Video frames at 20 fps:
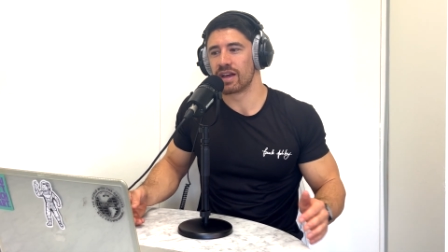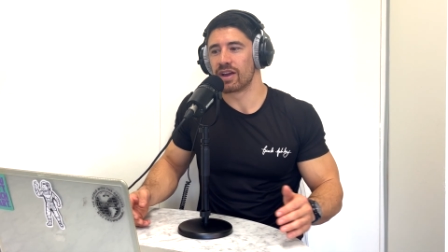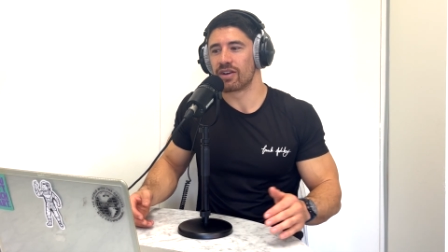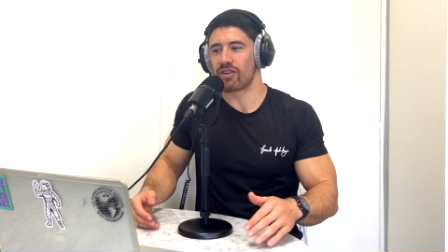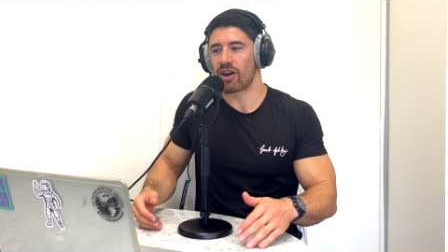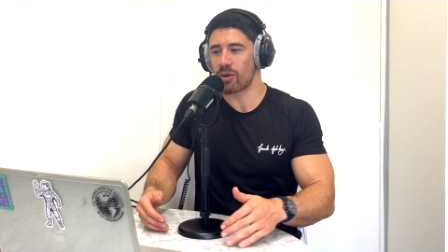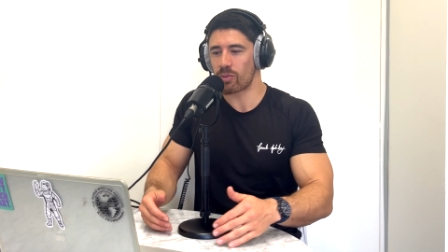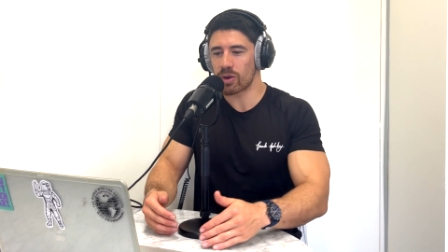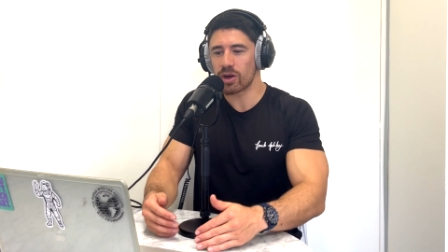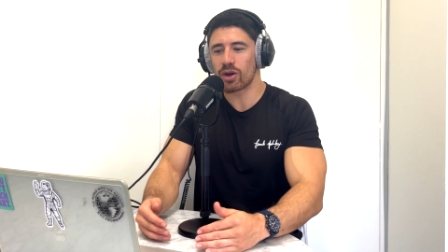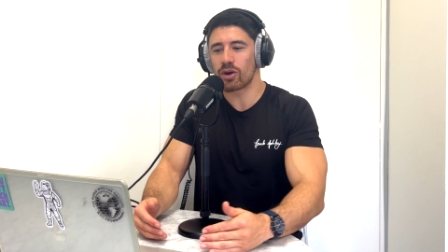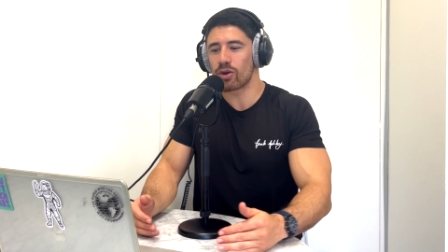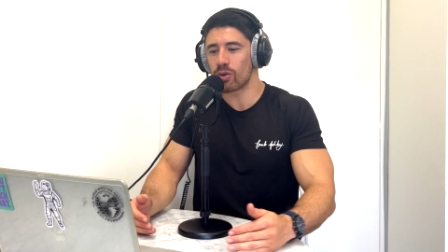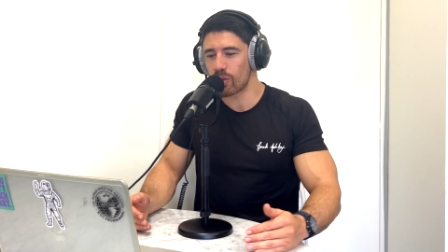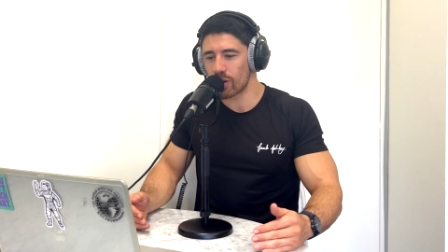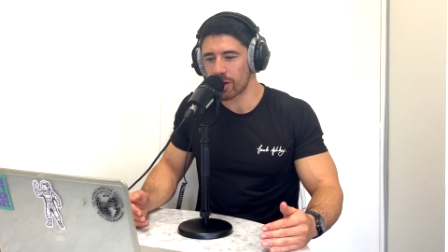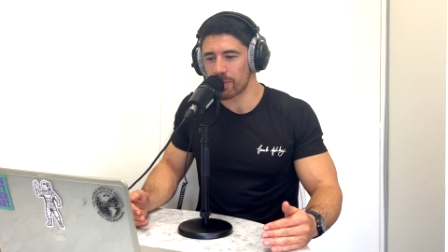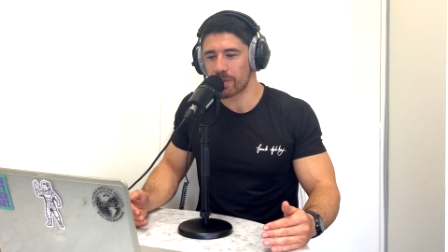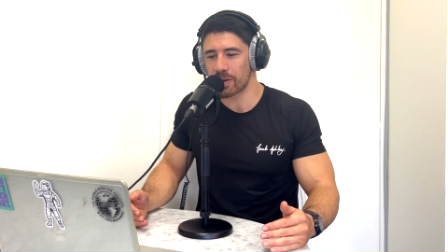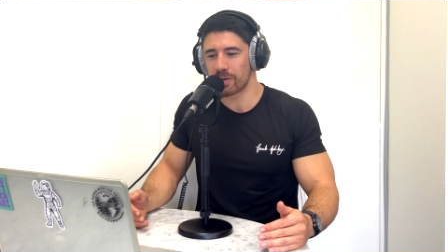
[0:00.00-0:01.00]
right we all
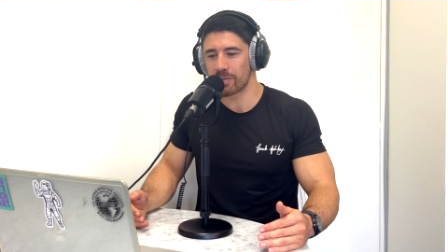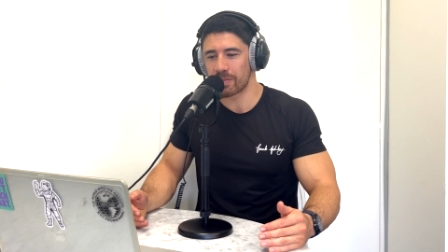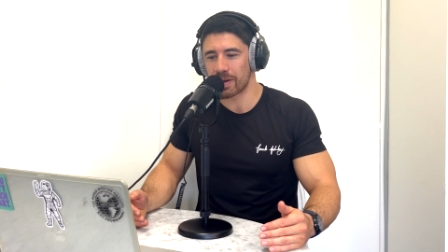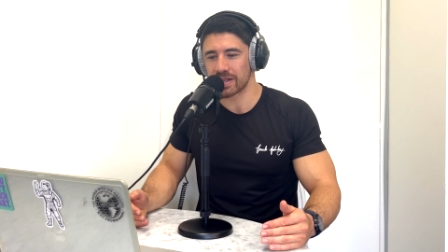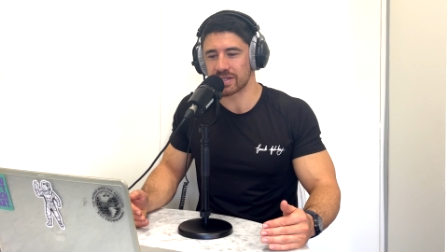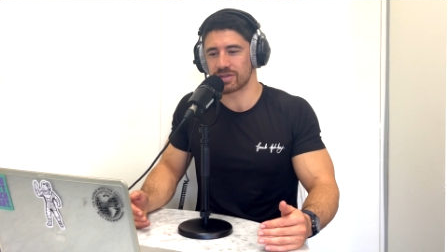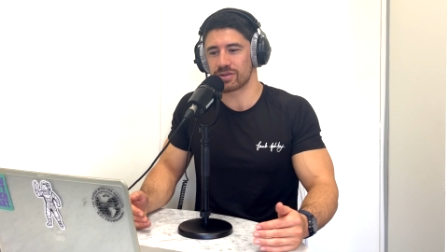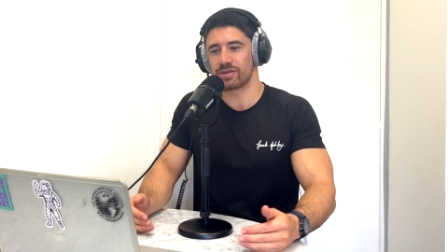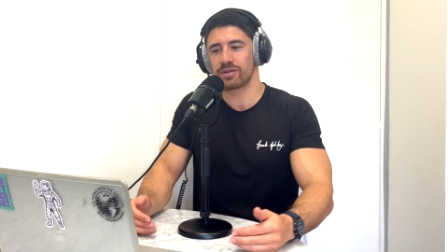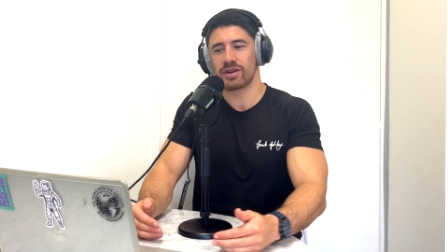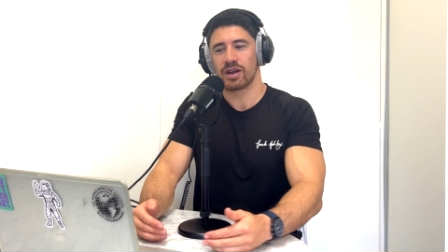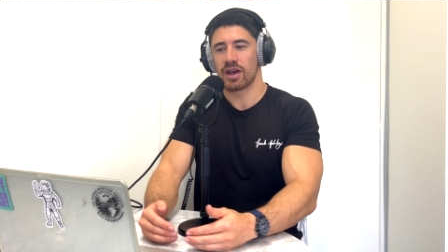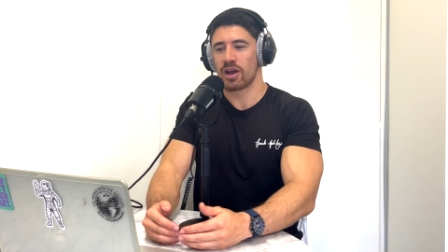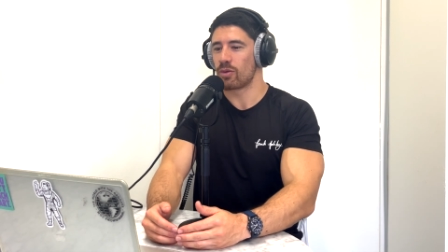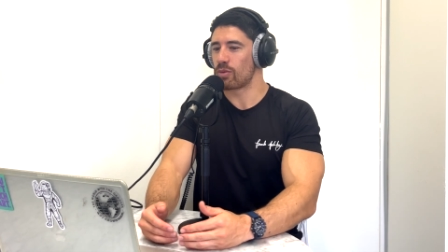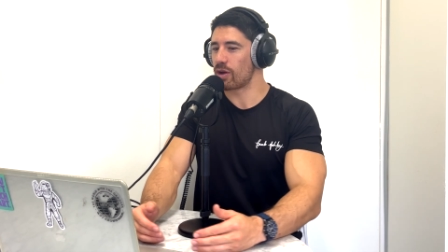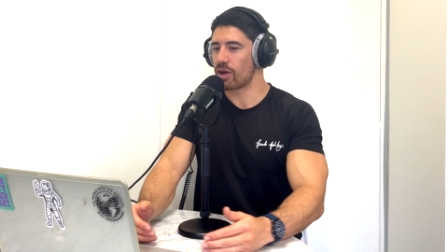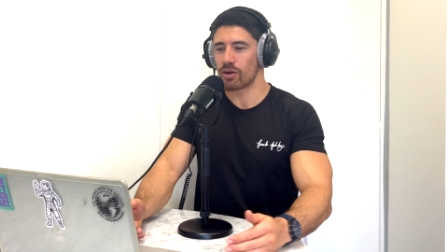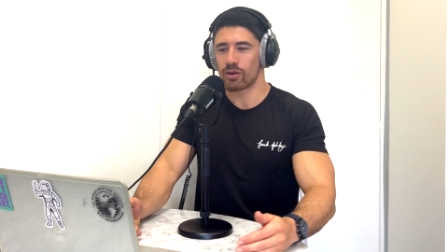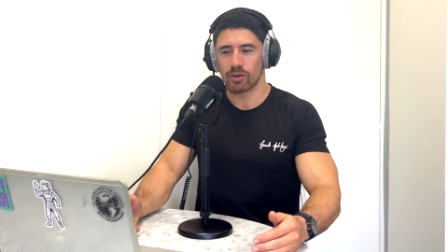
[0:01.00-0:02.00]
want to build muscle
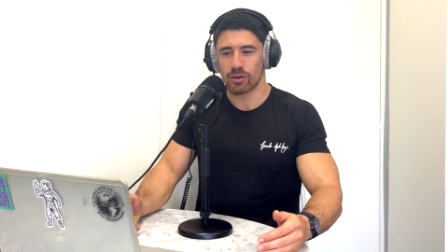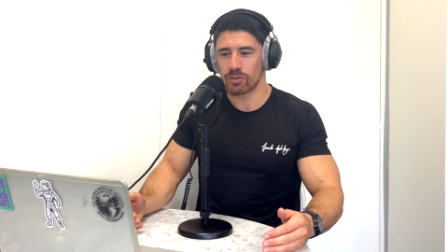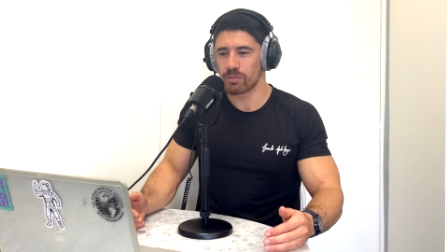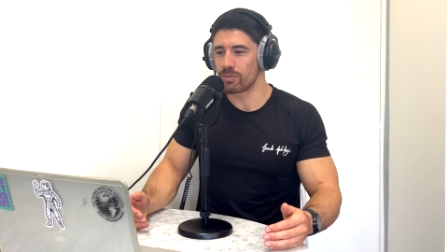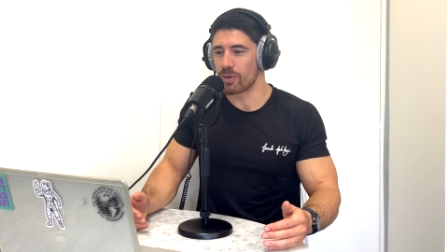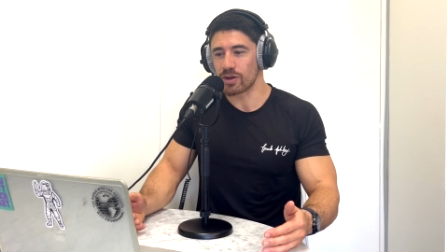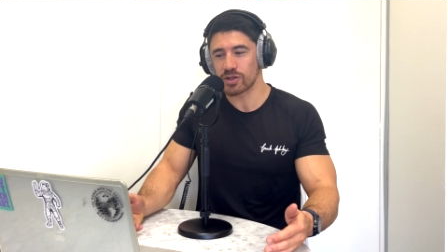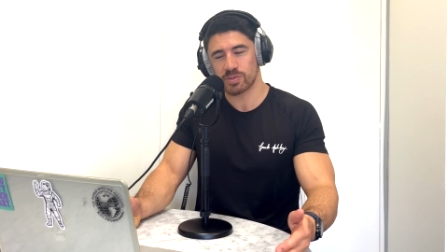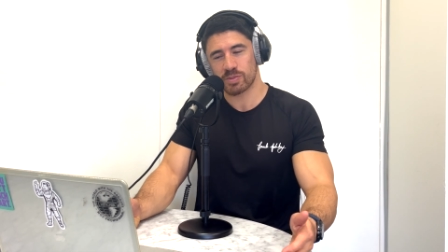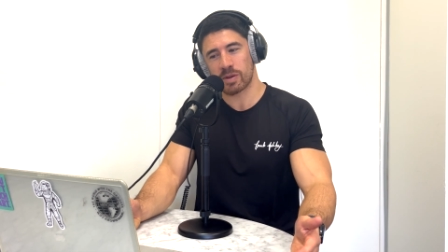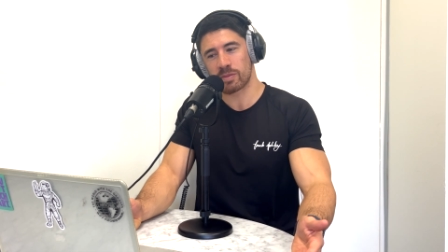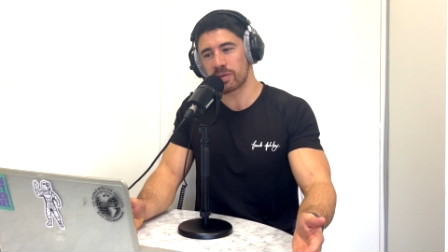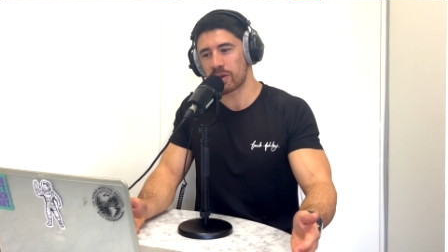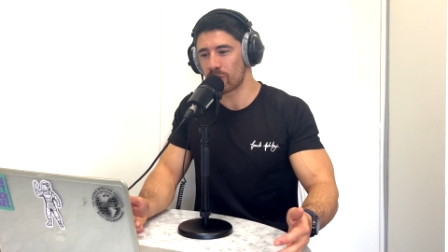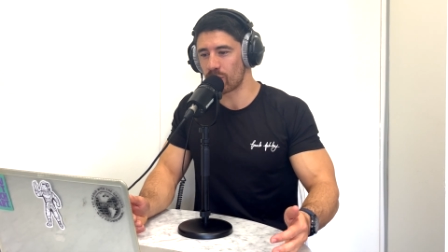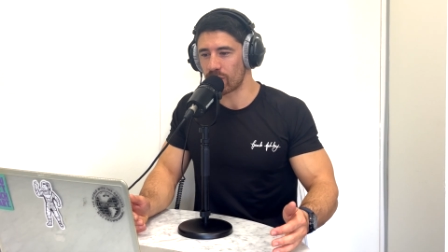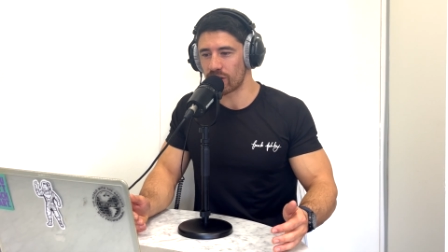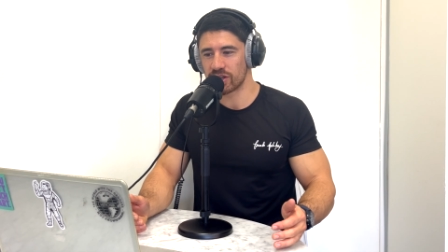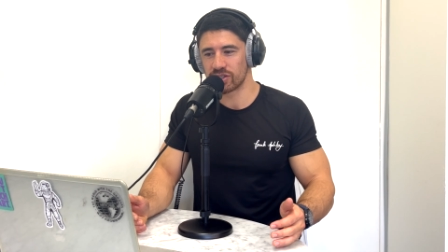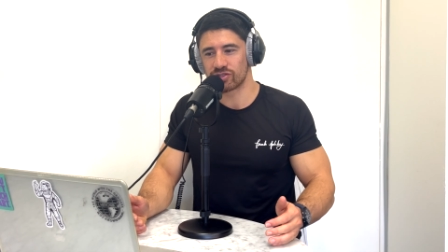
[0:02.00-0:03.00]
we all most probably
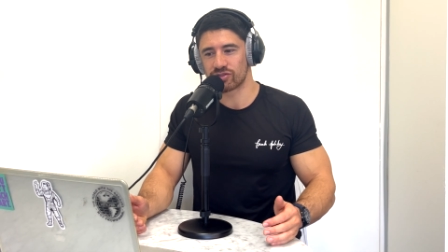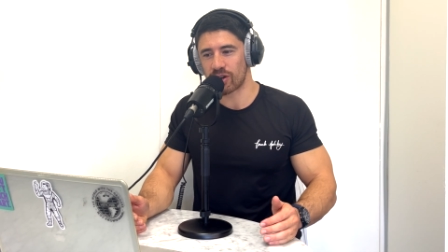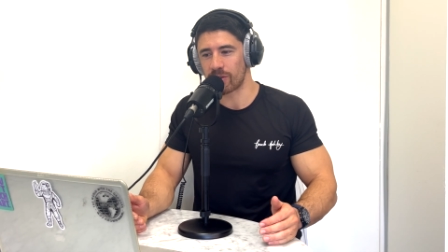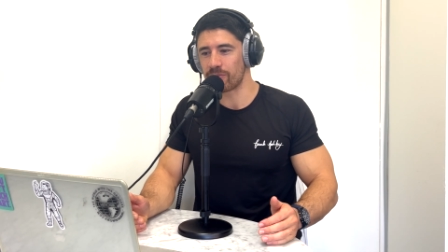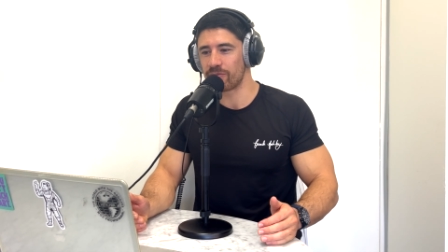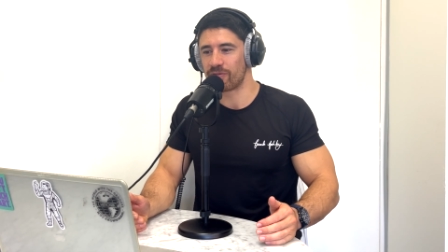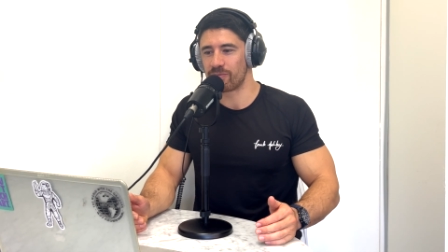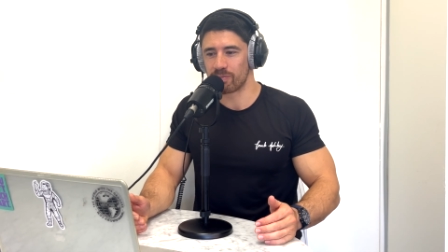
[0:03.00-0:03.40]
want to drop